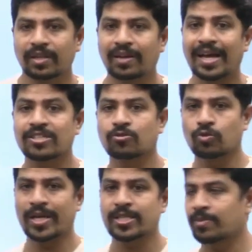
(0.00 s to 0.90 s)
They will ask you
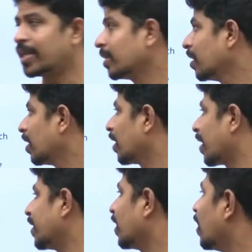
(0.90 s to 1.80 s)
to explain,
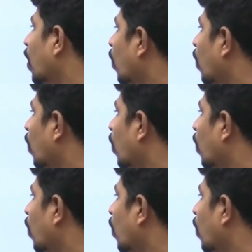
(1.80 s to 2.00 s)
right?